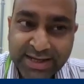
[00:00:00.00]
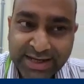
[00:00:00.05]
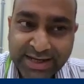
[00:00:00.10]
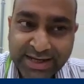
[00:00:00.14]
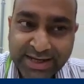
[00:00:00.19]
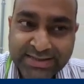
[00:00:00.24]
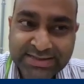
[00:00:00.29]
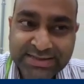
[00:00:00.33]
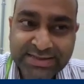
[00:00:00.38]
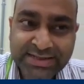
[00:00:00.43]

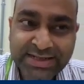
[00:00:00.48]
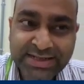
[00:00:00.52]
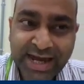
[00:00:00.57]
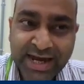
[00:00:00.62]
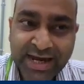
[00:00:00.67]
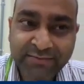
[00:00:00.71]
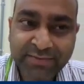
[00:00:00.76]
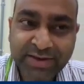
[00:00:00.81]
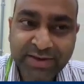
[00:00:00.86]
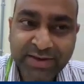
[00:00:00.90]
its
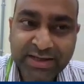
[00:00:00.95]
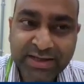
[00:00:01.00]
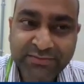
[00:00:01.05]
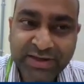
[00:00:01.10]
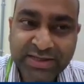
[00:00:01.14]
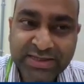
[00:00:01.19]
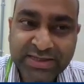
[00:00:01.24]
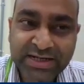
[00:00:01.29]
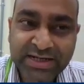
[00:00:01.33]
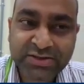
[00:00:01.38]
dynamic
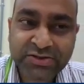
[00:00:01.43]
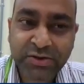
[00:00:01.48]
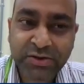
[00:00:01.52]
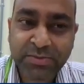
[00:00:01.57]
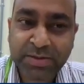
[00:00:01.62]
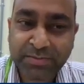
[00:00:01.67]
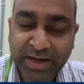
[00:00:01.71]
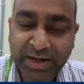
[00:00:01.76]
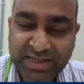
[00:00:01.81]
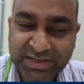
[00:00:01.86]
features will
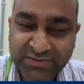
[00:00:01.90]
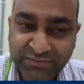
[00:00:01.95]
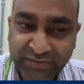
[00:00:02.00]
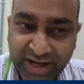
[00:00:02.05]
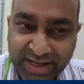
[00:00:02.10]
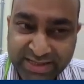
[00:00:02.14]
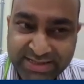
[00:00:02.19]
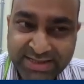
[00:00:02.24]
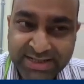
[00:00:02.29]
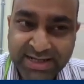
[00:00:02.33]
be much
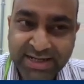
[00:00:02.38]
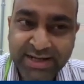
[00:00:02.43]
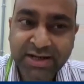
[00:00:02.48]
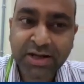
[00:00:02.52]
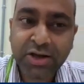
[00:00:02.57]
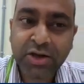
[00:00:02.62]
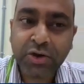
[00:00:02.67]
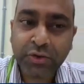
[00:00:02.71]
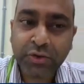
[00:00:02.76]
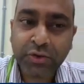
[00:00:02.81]
faster,
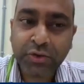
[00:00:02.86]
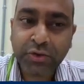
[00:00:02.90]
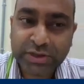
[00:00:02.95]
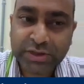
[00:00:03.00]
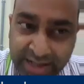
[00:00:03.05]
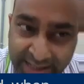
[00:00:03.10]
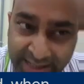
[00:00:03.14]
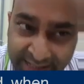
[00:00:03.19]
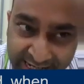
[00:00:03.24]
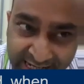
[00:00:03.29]
which
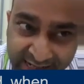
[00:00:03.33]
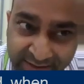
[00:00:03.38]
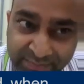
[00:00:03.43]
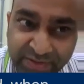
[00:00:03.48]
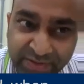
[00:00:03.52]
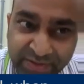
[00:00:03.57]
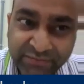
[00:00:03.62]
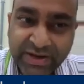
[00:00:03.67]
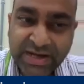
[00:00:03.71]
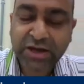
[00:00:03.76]
will again
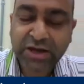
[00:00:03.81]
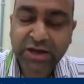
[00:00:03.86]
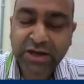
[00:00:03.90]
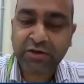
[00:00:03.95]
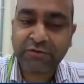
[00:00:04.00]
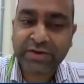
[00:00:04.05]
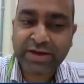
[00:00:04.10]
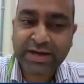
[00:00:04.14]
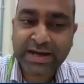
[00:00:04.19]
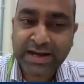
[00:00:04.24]
be very
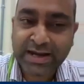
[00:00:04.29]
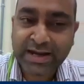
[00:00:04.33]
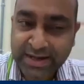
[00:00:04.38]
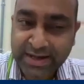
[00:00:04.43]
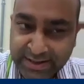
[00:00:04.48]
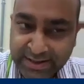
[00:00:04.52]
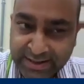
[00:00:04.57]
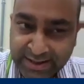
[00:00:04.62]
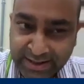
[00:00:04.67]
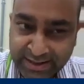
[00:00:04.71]
conveniently
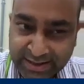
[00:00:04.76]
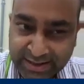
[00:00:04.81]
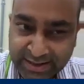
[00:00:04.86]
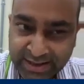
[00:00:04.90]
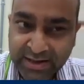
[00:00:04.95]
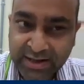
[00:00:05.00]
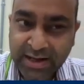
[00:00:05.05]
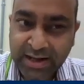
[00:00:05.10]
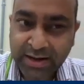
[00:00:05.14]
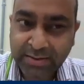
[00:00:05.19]

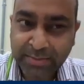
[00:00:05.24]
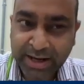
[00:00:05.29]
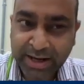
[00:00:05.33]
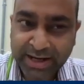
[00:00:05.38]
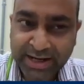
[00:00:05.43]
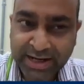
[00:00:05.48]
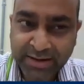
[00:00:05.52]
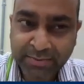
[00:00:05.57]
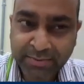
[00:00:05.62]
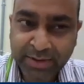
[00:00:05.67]
detected by
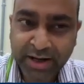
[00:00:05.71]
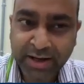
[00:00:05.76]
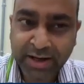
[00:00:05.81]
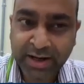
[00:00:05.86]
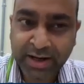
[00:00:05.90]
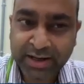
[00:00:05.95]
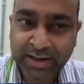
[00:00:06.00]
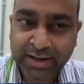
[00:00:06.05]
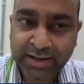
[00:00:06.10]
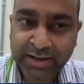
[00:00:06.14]
NMR
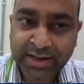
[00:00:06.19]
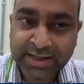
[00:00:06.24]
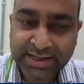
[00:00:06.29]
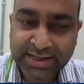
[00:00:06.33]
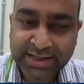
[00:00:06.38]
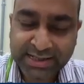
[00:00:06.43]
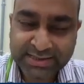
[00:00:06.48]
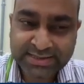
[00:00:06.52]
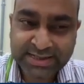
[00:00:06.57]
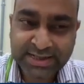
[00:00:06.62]
and
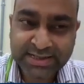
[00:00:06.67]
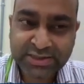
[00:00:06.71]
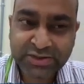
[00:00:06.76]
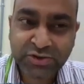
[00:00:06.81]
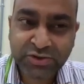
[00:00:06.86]
ESR.